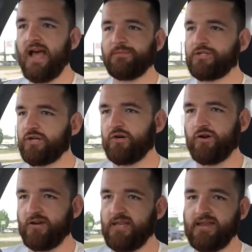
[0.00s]
I'm
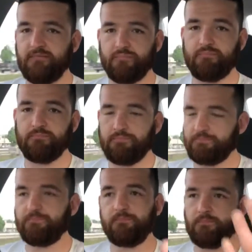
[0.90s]
sure he
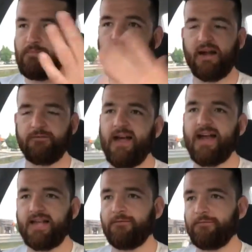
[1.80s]

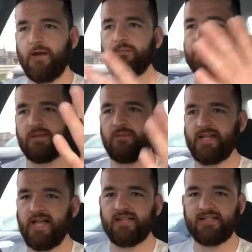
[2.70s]
modified it from
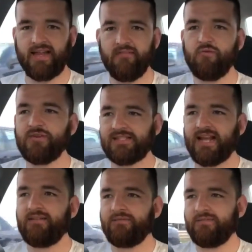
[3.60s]
somebody else. Like, everyone's
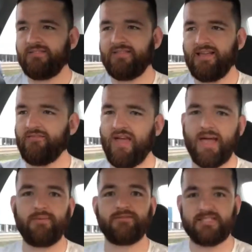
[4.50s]
got they have a
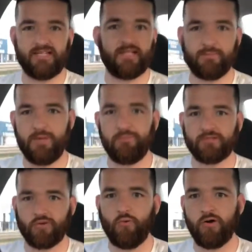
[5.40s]
habit of stealing
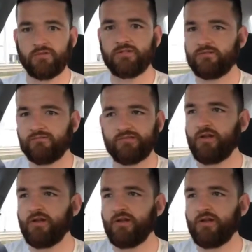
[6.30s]
people's quotes.